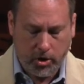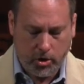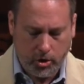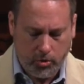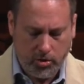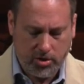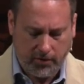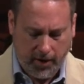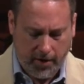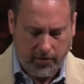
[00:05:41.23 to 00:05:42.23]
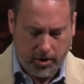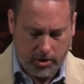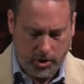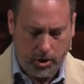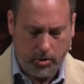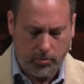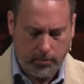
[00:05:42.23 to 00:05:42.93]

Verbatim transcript: the newness of life that is in you.